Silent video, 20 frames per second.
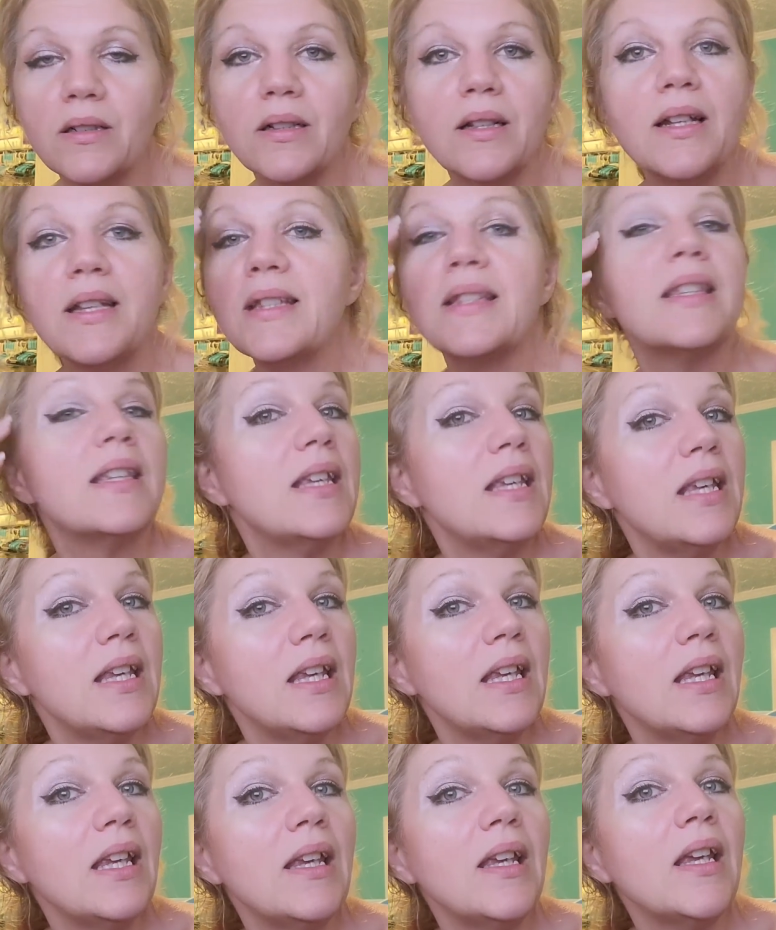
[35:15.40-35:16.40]
because
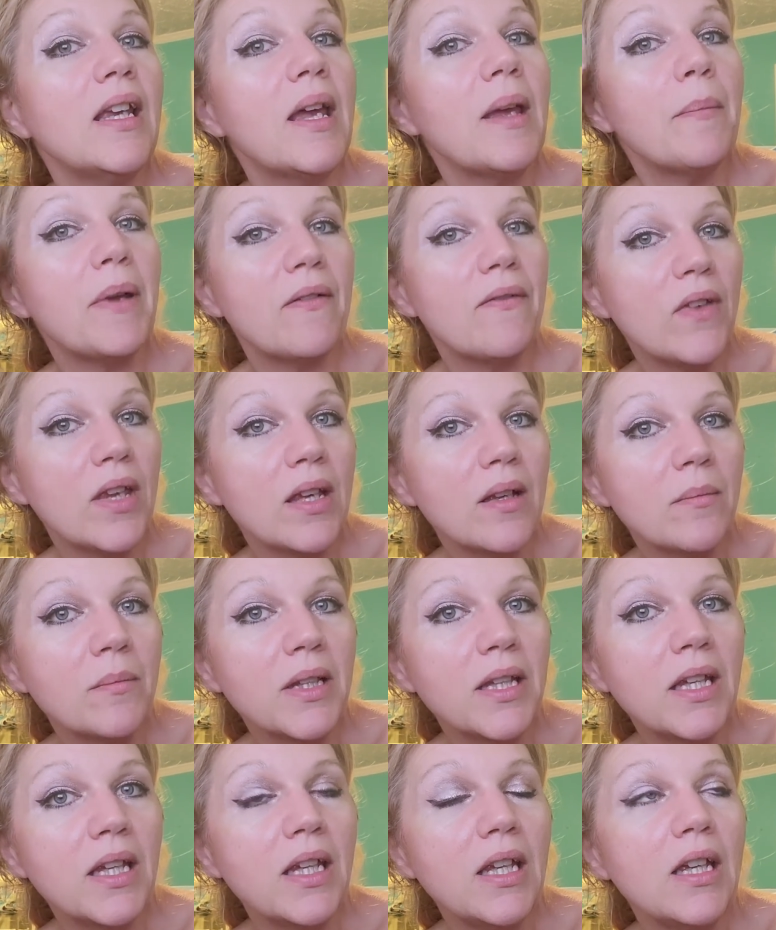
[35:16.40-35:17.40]
he and my
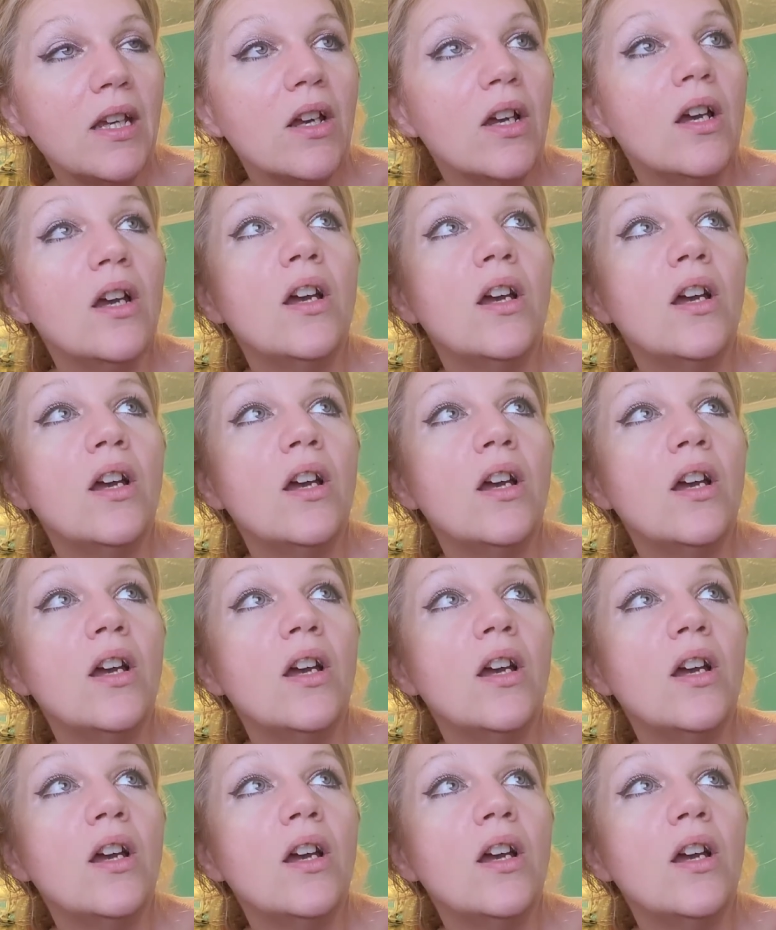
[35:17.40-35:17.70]
family,